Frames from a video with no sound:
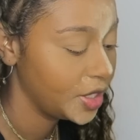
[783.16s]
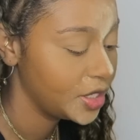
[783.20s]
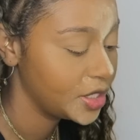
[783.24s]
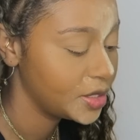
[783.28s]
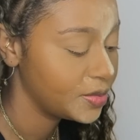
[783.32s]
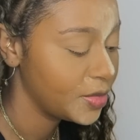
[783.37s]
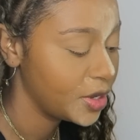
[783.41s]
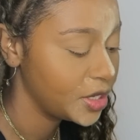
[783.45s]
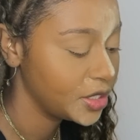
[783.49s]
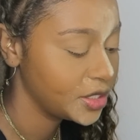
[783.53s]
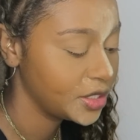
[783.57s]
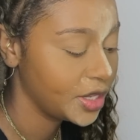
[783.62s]
It
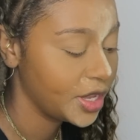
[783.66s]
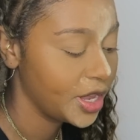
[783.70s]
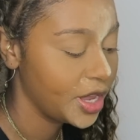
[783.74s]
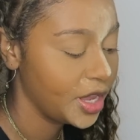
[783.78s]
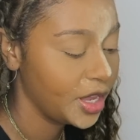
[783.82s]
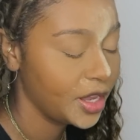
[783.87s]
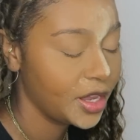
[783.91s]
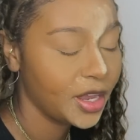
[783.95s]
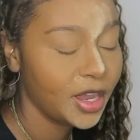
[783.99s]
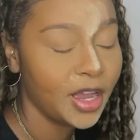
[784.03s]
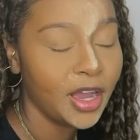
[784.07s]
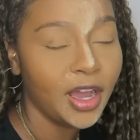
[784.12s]
smells
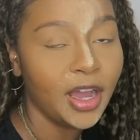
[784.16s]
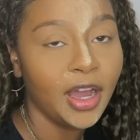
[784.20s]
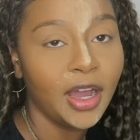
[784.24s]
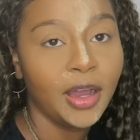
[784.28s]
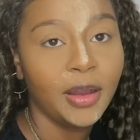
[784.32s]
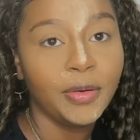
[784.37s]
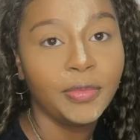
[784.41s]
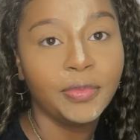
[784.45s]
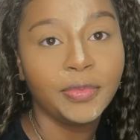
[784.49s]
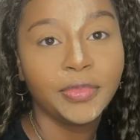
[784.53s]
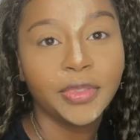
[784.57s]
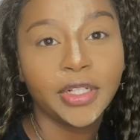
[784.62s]
like
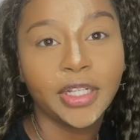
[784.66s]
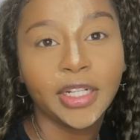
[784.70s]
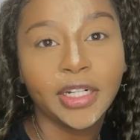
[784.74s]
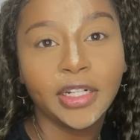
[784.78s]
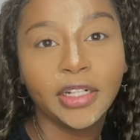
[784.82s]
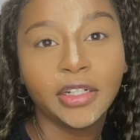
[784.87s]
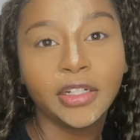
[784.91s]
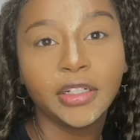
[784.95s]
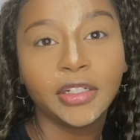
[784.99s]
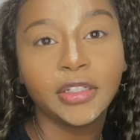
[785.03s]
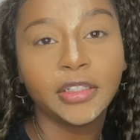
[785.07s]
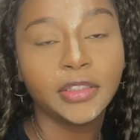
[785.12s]
the
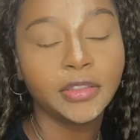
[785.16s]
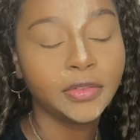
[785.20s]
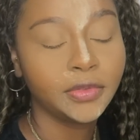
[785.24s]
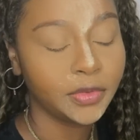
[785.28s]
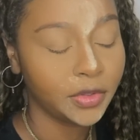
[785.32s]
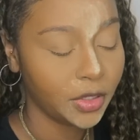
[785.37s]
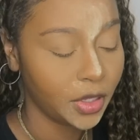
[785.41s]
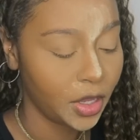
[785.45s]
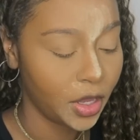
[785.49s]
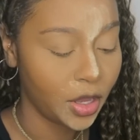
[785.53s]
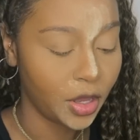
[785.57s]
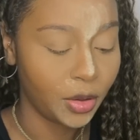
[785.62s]
little
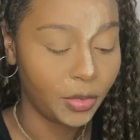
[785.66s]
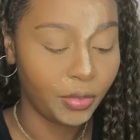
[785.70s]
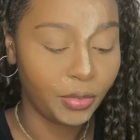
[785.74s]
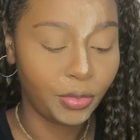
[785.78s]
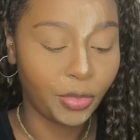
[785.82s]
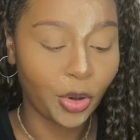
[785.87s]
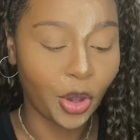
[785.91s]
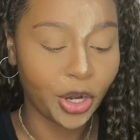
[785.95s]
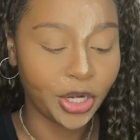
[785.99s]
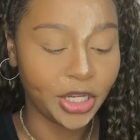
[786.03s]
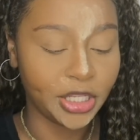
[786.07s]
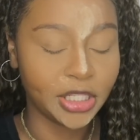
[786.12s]

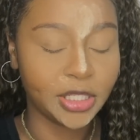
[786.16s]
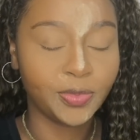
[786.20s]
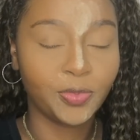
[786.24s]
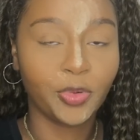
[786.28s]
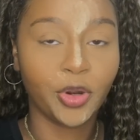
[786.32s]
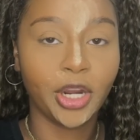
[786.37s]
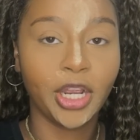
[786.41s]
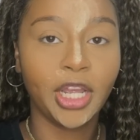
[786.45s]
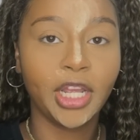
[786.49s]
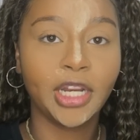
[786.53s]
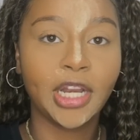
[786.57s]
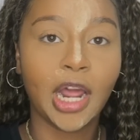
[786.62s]
body
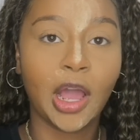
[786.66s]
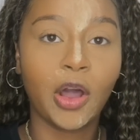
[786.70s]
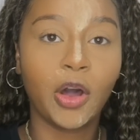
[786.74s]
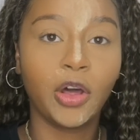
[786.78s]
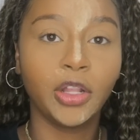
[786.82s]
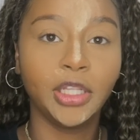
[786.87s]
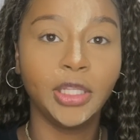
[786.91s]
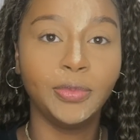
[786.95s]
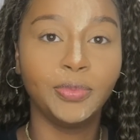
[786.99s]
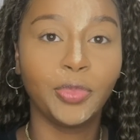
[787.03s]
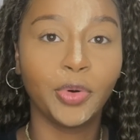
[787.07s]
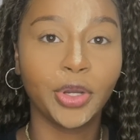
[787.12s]
spray that
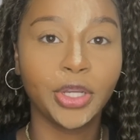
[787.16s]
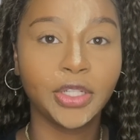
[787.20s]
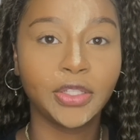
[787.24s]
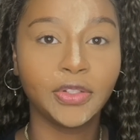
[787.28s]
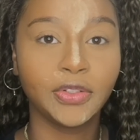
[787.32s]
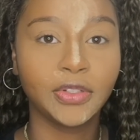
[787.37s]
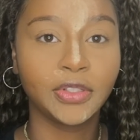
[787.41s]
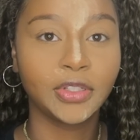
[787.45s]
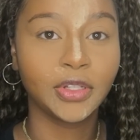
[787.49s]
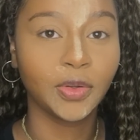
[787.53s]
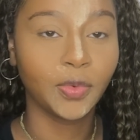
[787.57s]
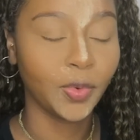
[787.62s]
all the boys
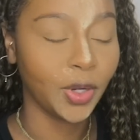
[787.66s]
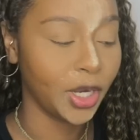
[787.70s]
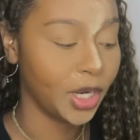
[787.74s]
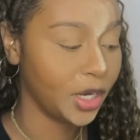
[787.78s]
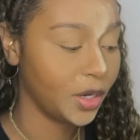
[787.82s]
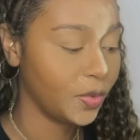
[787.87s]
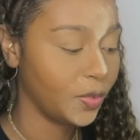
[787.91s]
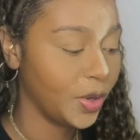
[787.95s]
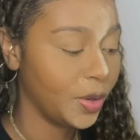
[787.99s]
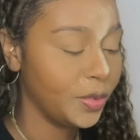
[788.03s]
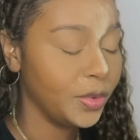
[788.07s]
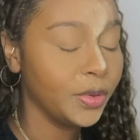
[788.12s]
used to
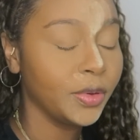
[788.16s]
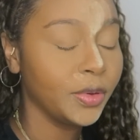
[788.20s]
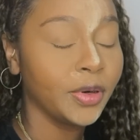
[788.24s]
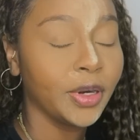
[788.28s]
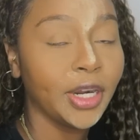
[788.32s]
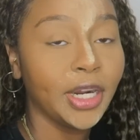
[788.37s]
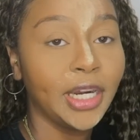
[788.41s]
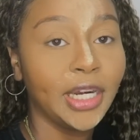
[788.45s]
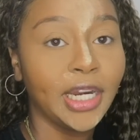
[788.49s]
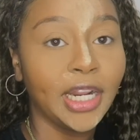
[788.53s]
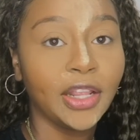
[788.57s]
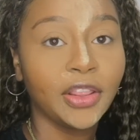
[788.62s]
wear when we were
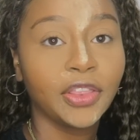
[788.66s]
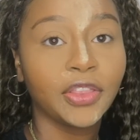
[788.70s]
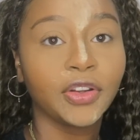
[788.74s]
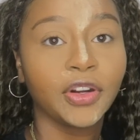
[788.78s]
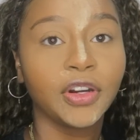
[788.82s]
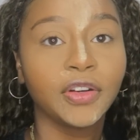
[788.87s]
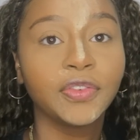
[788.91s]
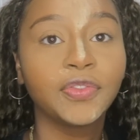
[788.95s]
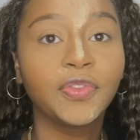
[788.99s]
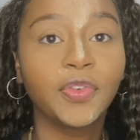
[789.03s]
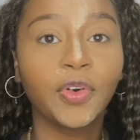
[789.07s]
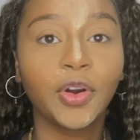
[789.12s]
in like
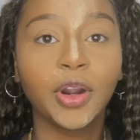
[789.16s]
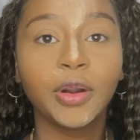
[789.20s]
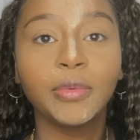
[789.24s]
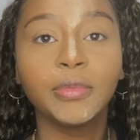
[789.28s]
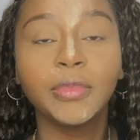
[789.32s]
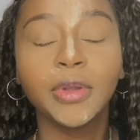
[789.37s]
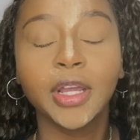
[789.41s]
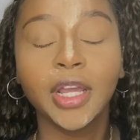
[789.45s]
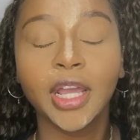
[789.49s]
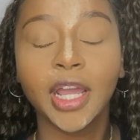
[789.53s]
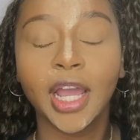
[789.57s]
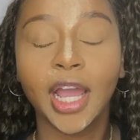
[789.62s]
third form
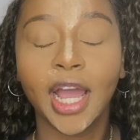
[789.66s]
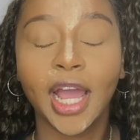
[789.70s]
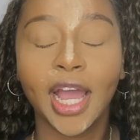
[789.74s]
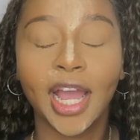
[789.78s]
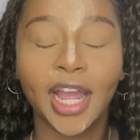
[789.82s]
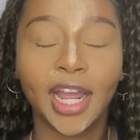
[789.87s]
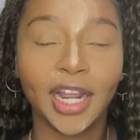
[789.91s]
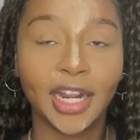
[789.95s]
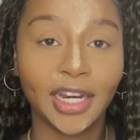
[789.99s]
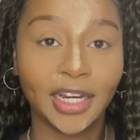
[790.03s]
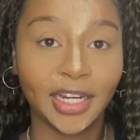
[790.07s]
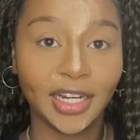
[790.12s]

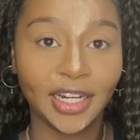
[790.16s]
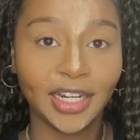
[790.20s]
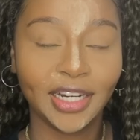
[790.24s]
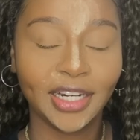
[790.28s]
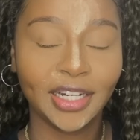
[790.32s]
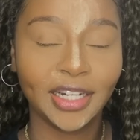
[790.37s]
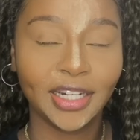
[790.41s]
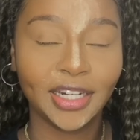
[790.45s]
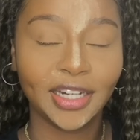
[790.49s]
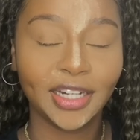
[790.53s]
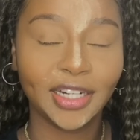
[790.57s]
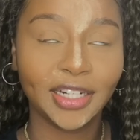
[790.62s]
and
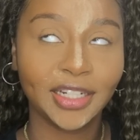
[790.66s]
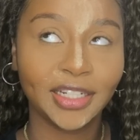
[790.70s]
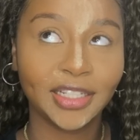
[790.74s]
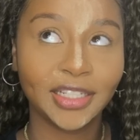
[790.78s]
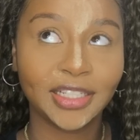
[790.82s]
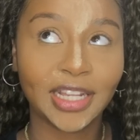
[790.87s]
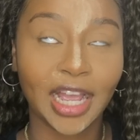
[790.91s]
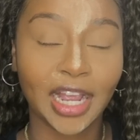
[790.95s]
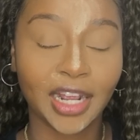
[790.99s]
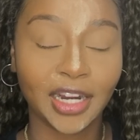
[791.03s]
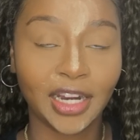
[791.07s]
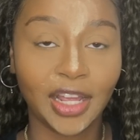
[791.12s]

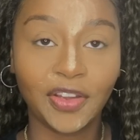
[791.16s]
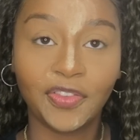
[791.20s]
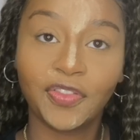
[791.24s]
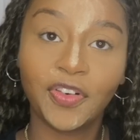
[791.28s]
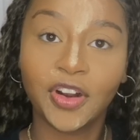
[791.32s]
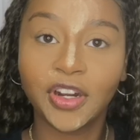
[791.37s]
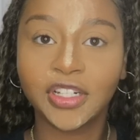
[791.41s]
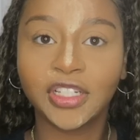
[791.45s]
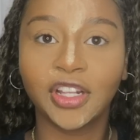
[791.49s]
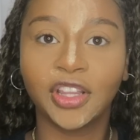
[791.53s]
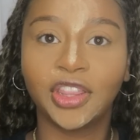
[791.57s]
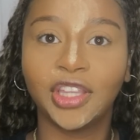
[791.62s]
like
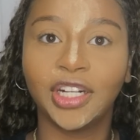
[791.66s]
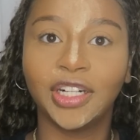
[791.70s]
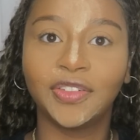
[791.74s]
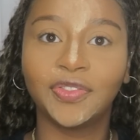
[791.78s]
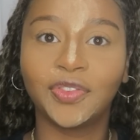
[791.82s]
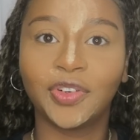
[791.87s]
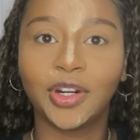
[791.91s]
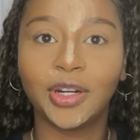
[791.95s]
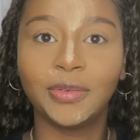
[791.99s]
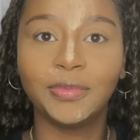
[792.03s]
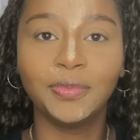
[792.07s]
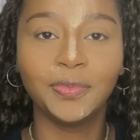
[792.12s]
first or third
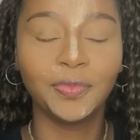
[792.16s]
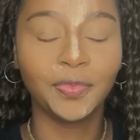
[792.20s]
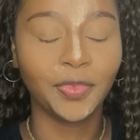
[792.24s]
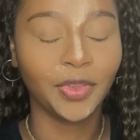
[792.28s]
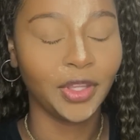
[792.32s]
form.